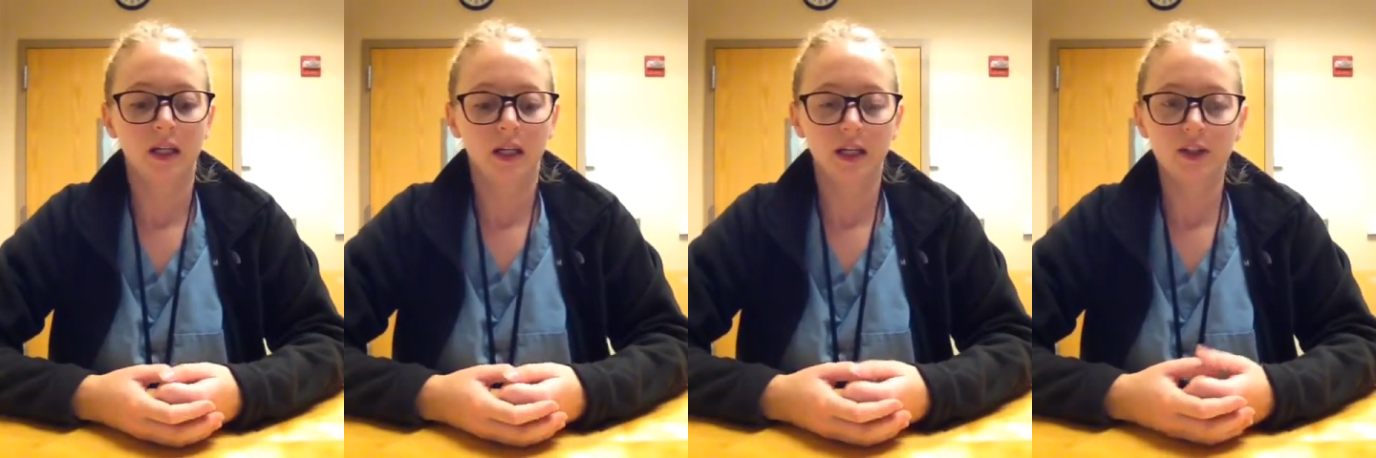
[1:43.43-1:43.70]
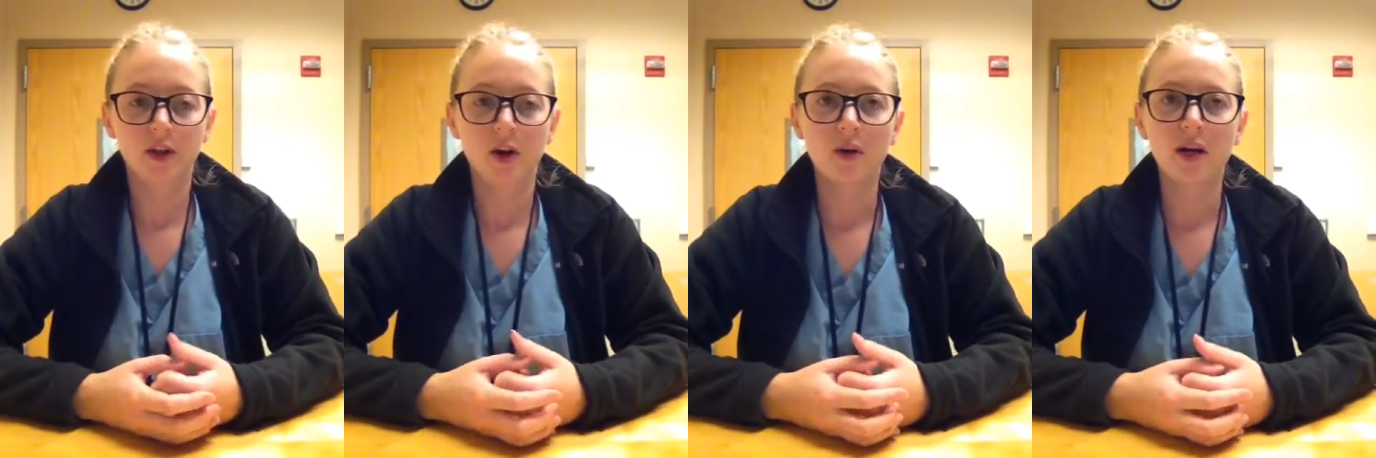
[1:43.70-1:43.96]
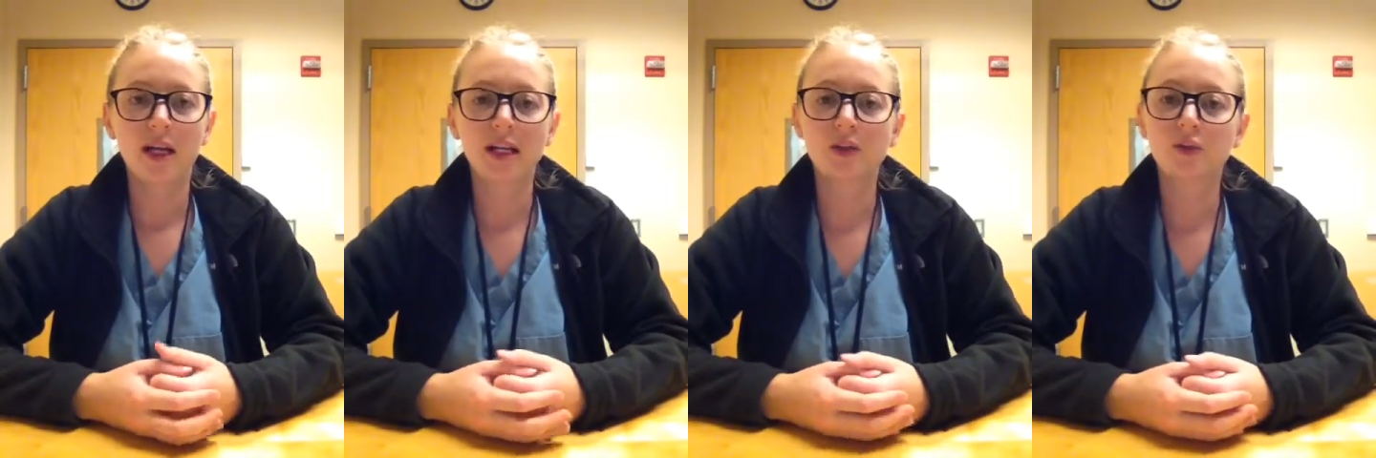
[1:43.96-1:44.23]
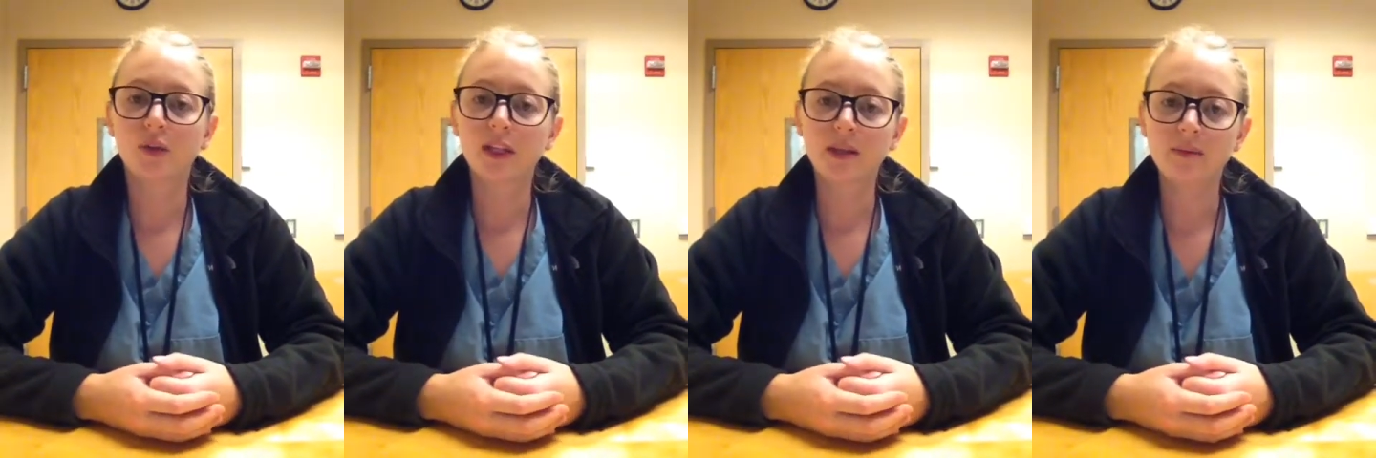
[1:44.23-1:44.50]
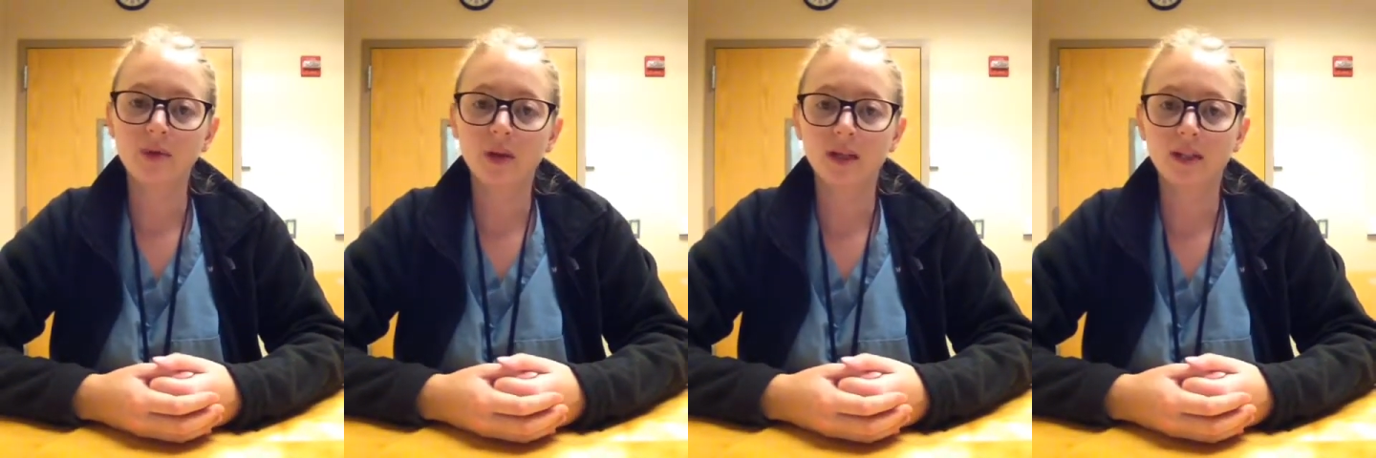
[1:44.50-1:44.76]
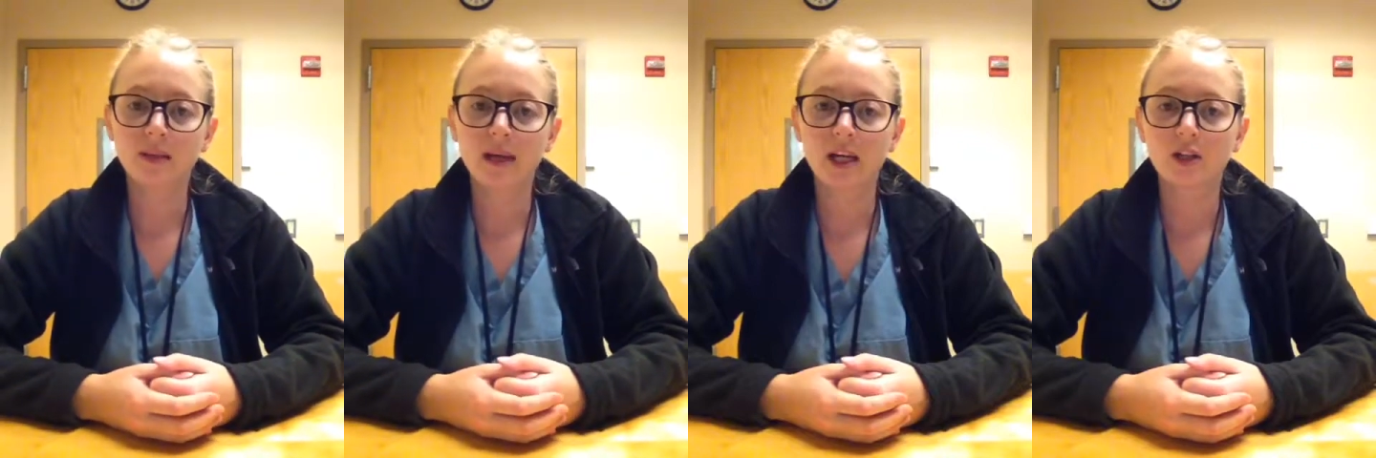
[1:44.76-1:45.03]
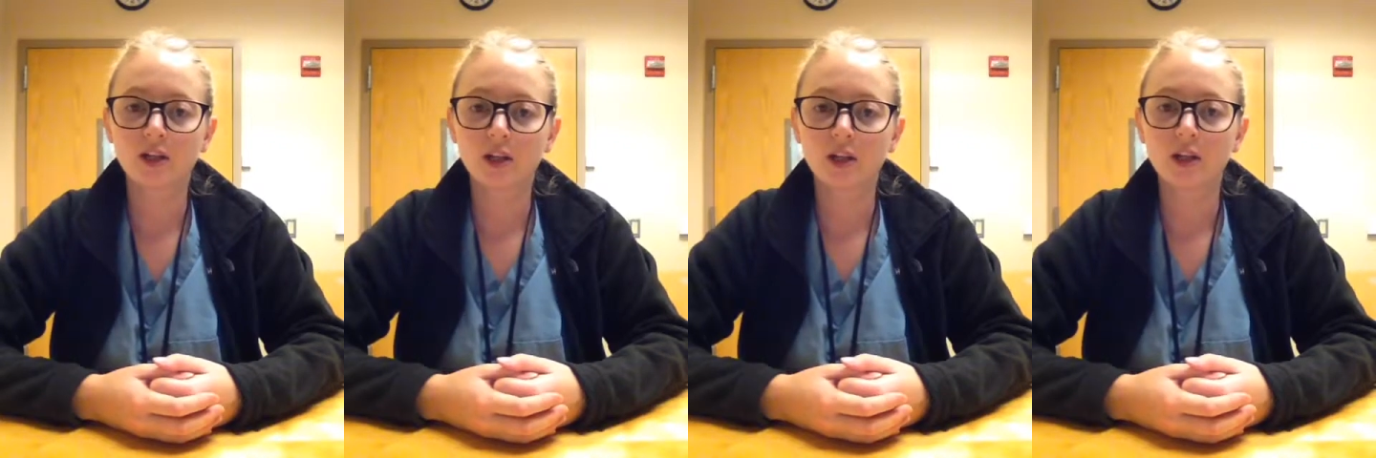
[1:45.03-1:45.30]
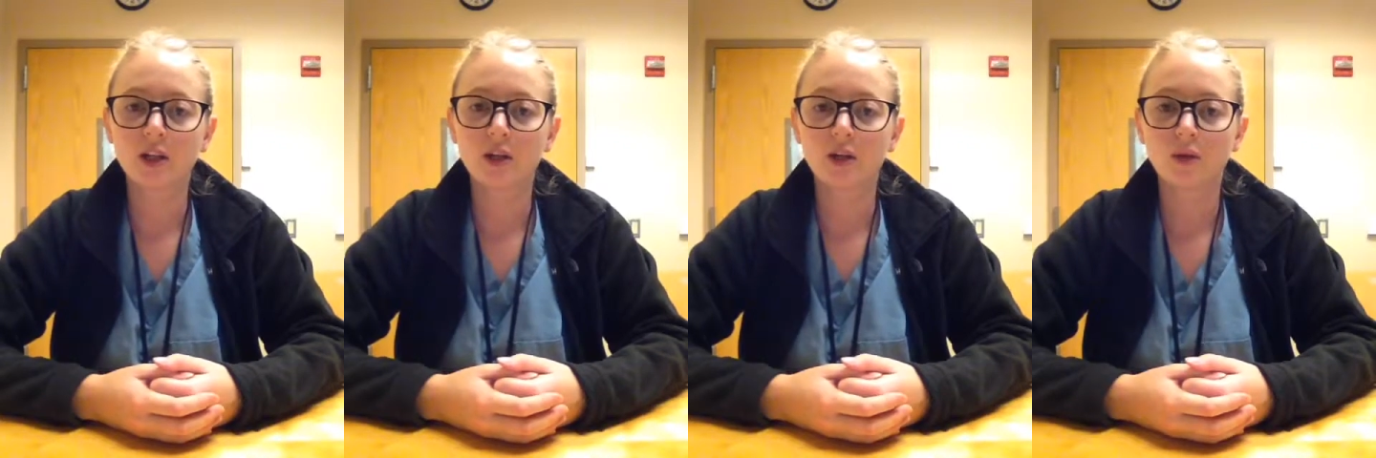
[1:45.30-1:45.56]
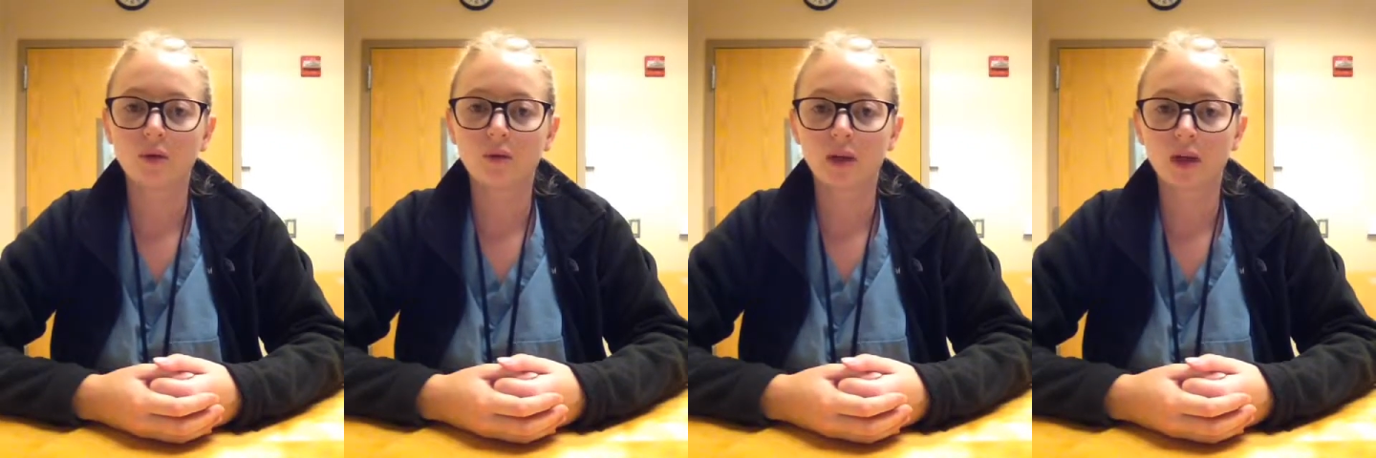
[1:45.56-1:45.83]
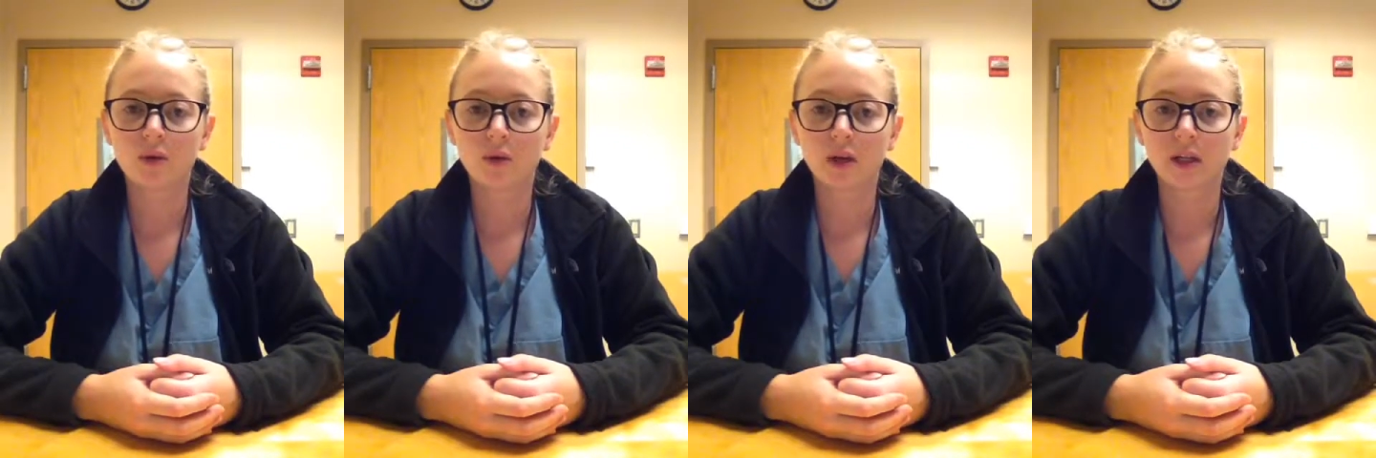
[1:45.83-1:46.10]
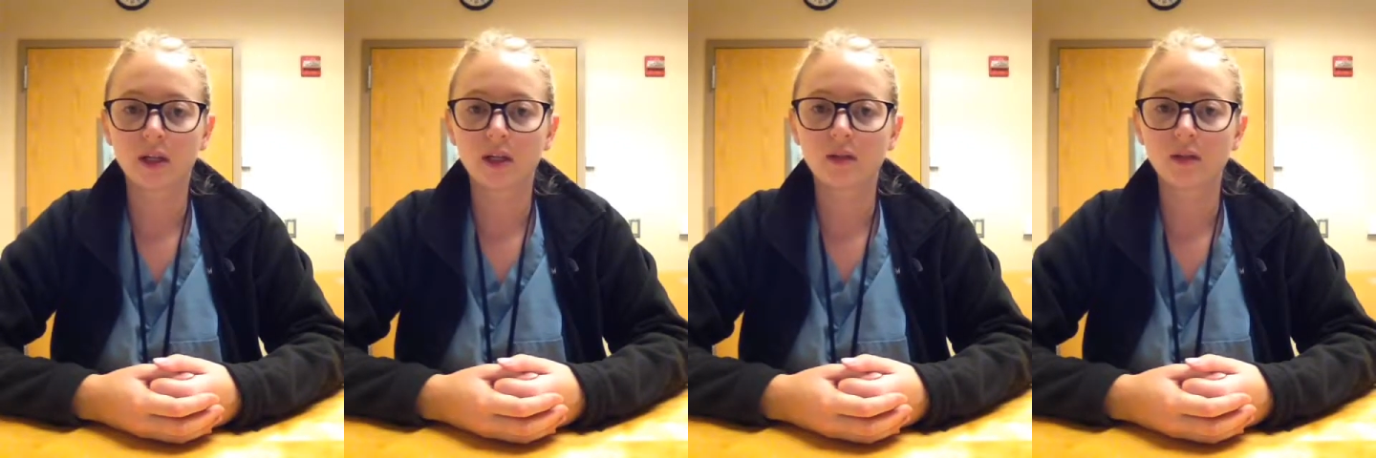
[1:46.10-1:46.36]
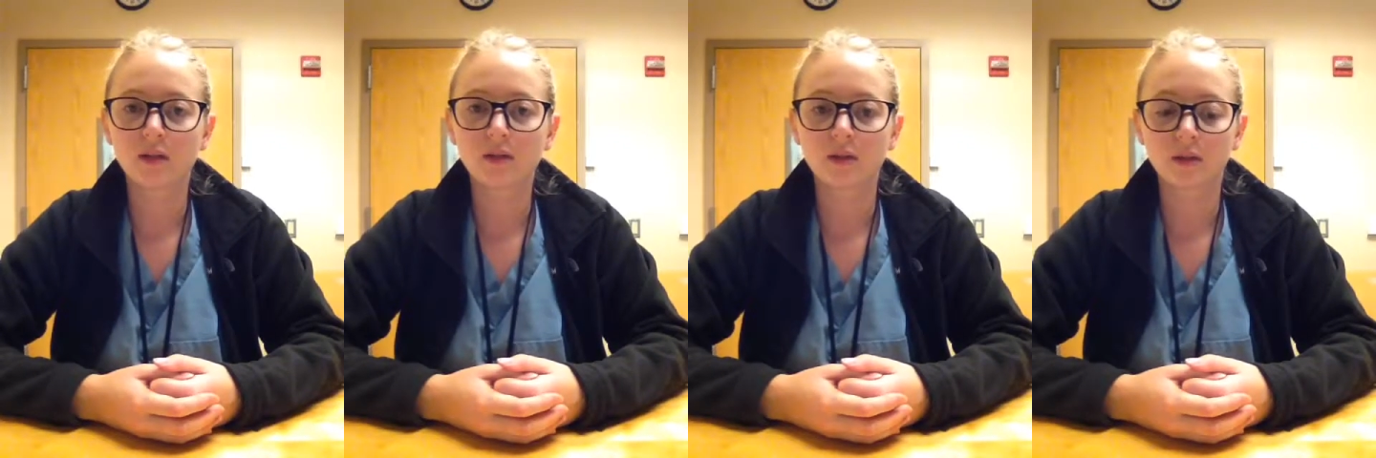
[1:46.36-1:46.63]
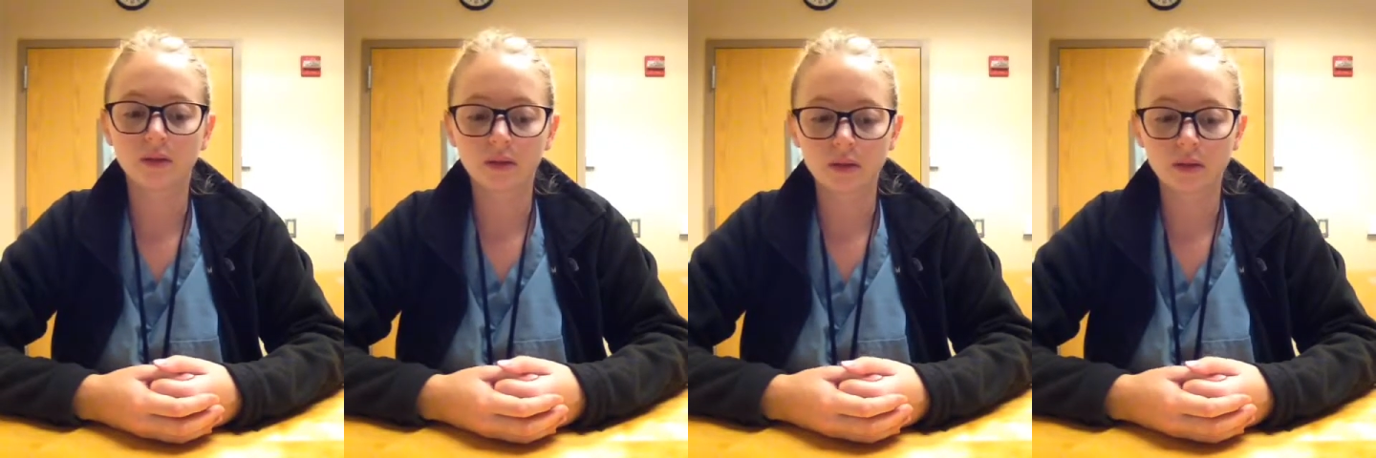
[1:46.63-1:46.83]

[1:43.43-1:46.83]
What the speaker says: So it's really important to make sure you record your results,